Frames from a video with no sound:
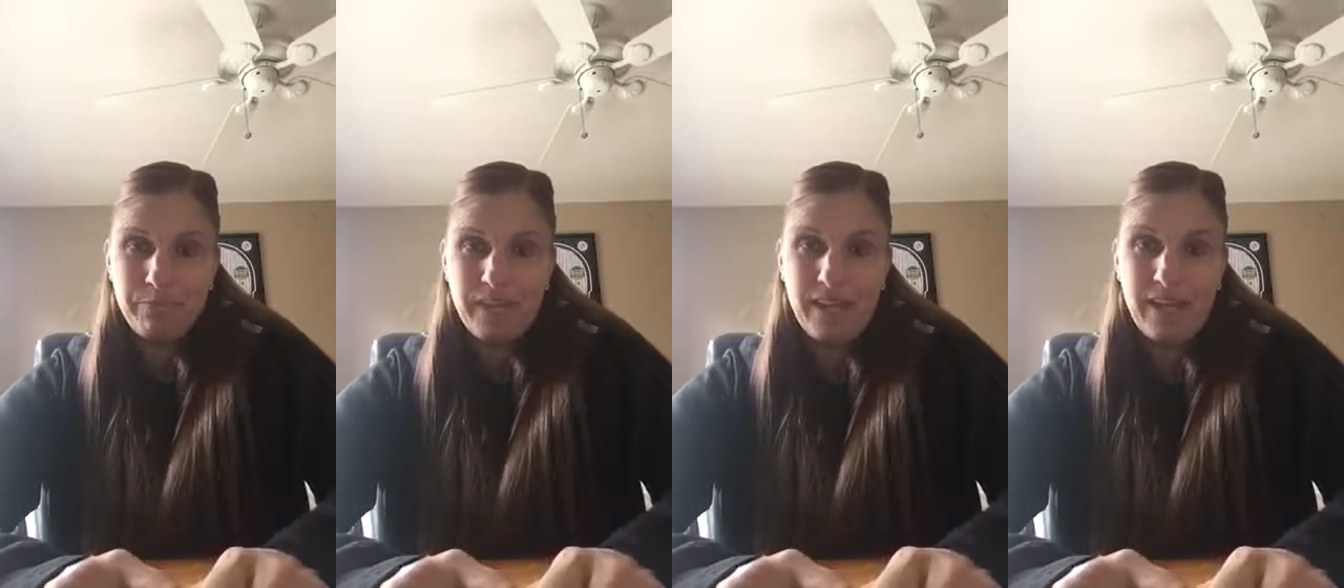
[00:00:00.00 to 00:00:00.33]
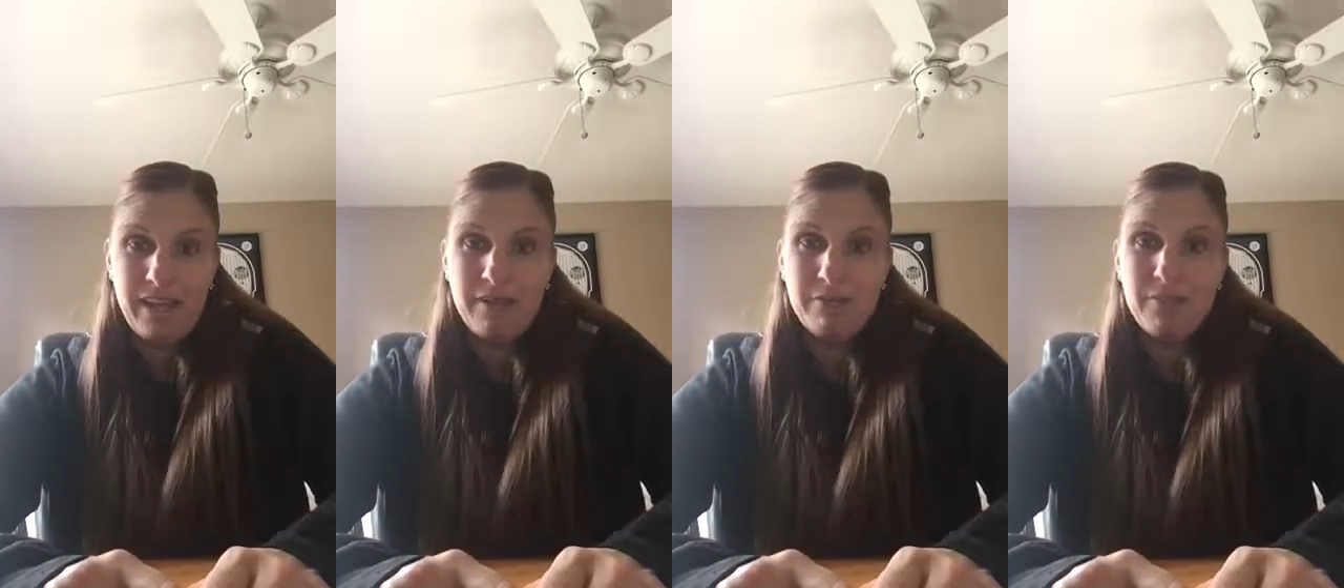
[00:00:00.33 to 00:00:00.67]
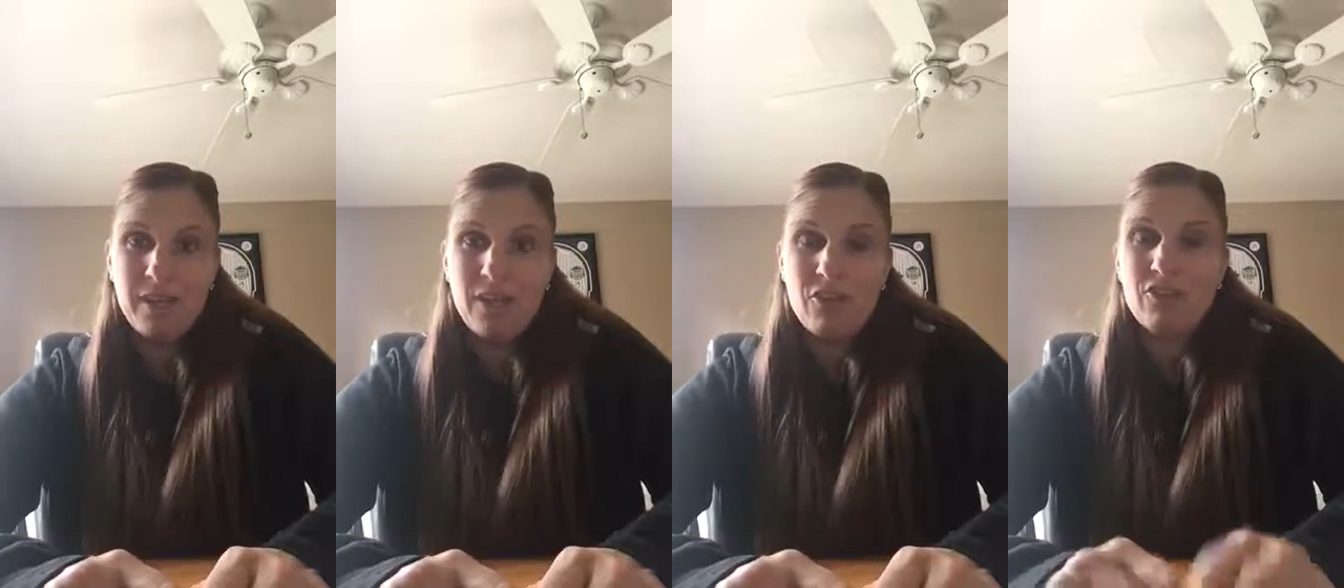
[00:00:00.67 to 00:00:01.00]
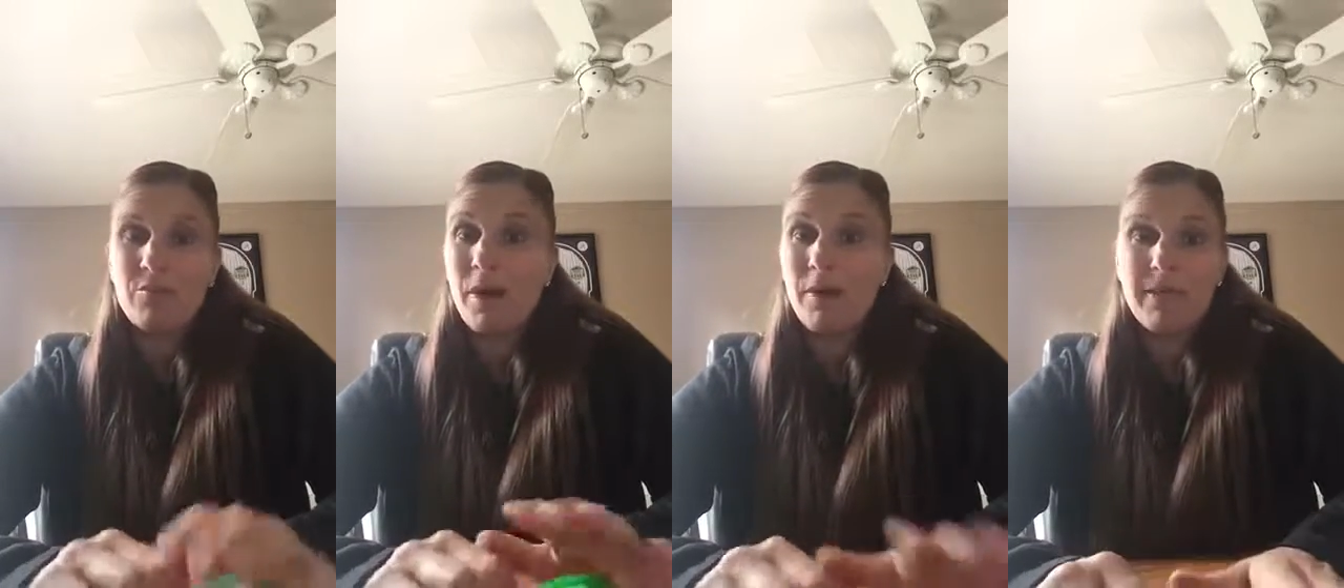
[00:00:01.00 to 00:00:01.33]
Okay. She
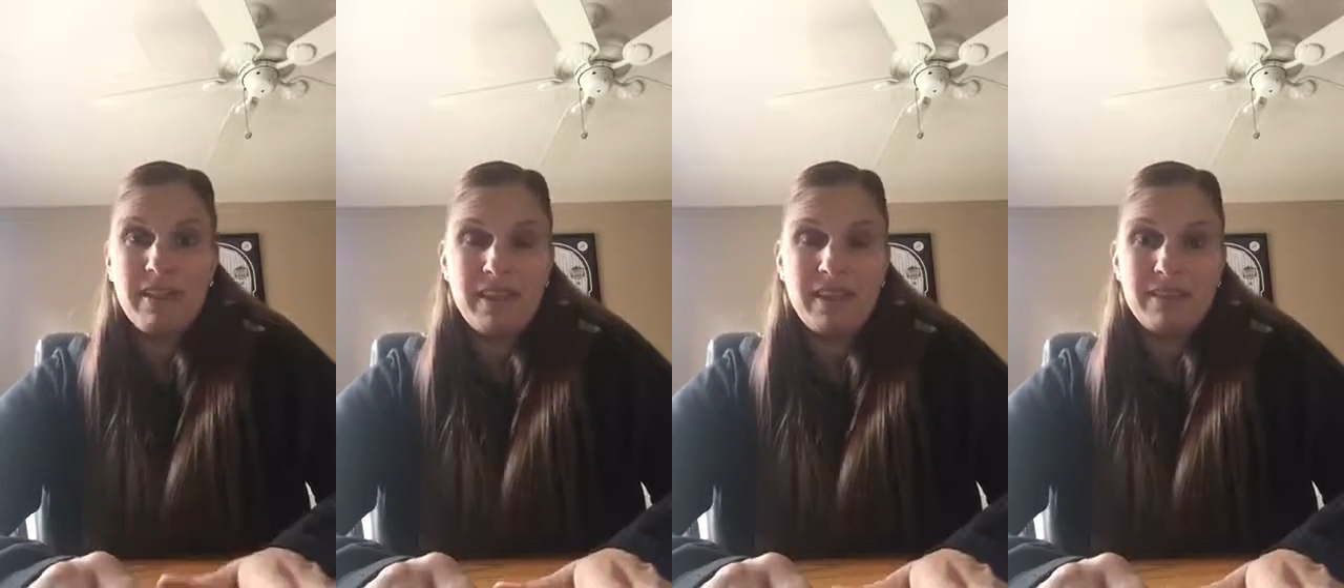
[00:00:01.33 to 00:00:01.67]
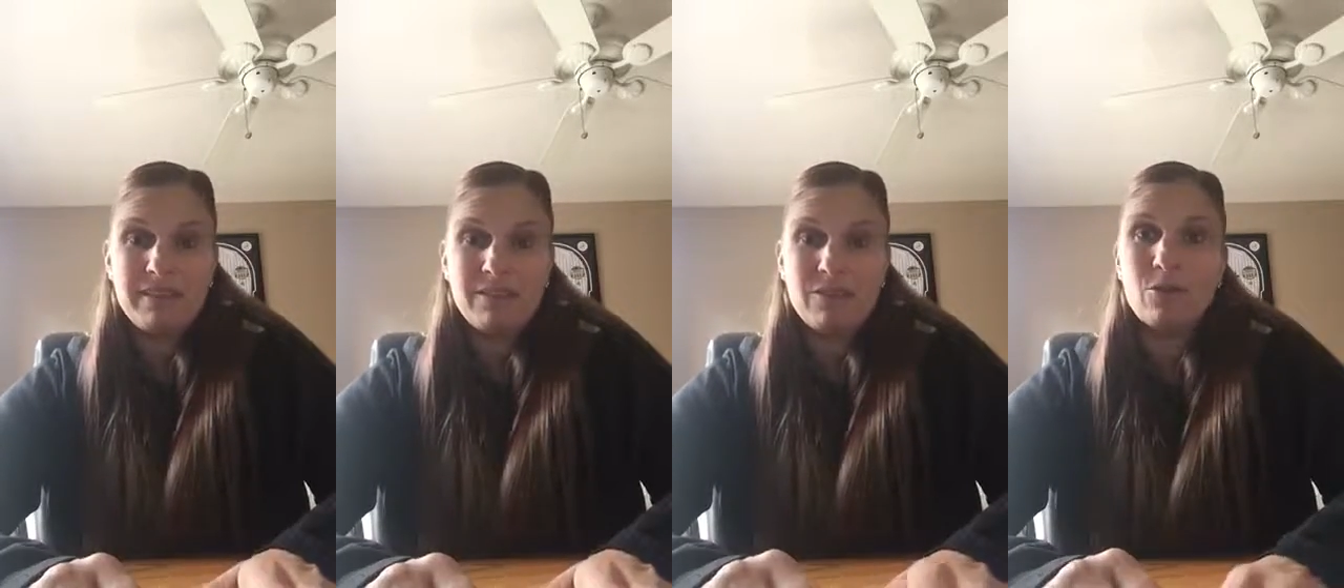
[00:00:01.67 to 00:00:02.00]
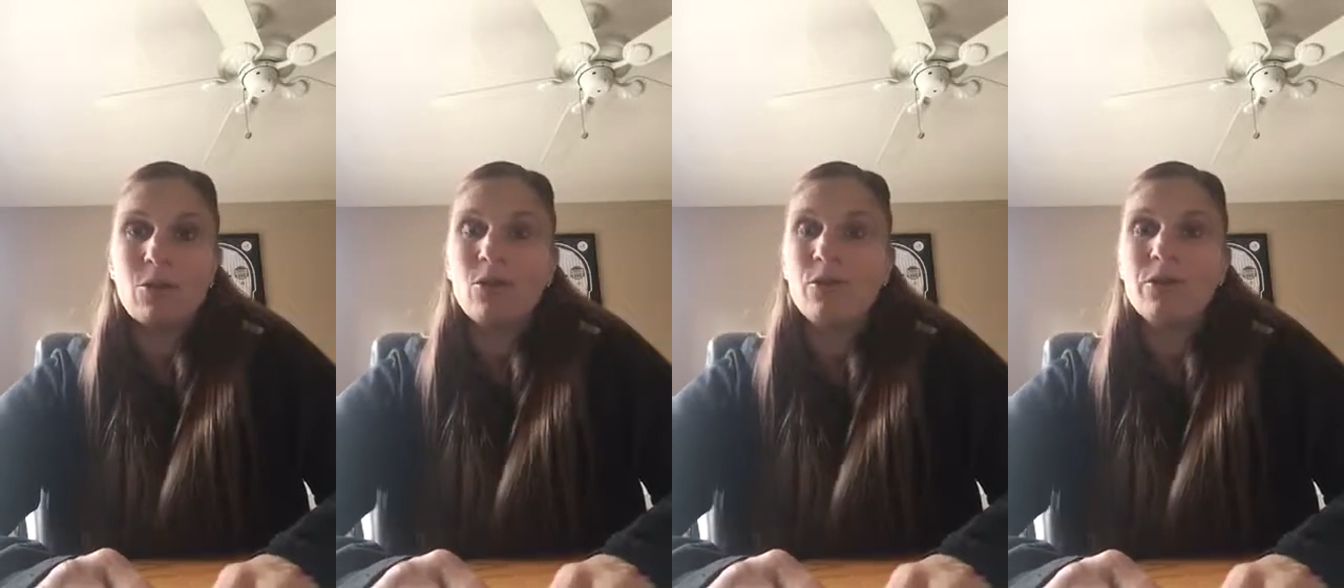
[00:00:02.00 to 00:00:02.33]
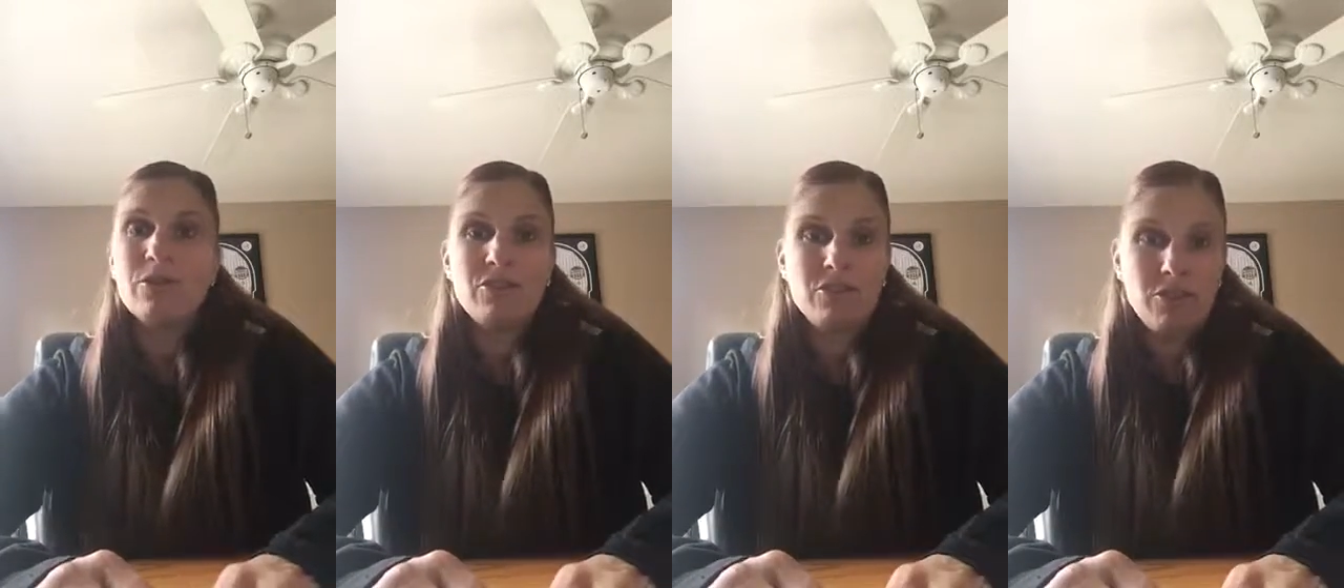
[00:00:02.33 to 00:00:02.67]
probably thinks, who is
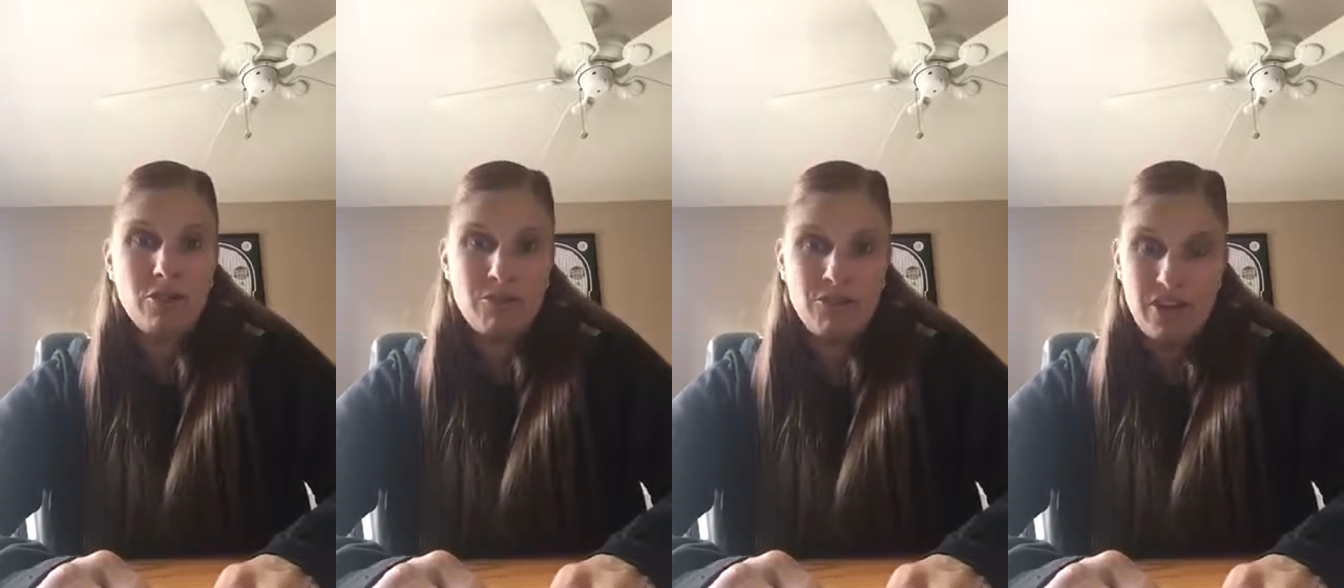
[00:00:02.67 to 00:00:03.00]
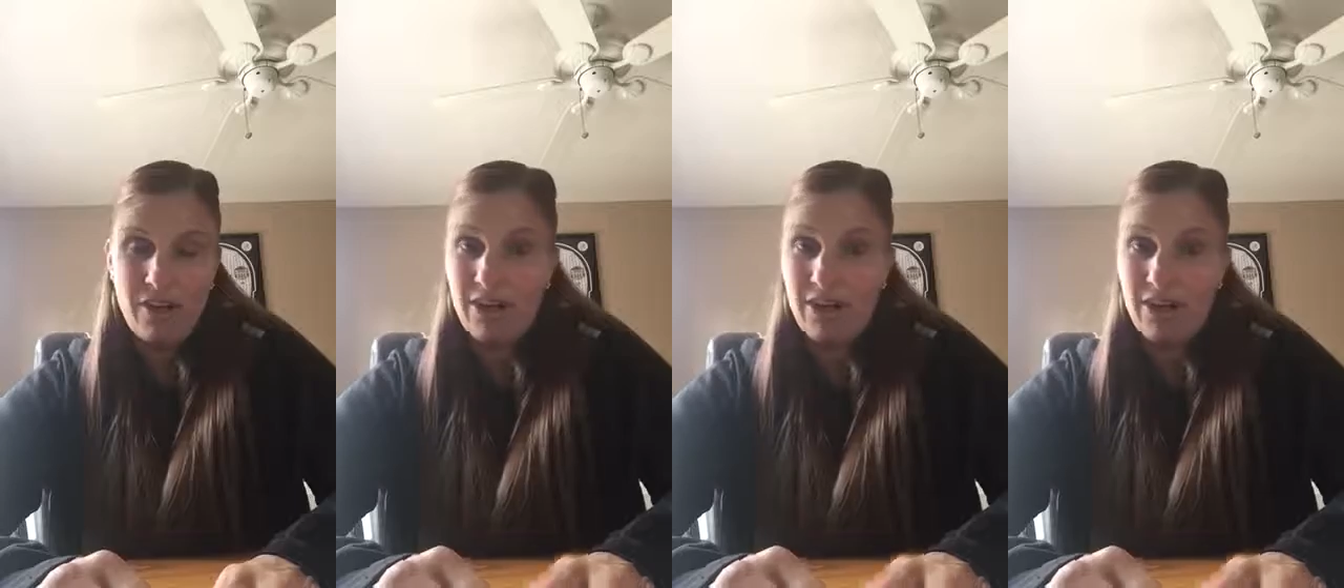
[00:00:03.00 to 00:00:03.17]
this girl, Michelle?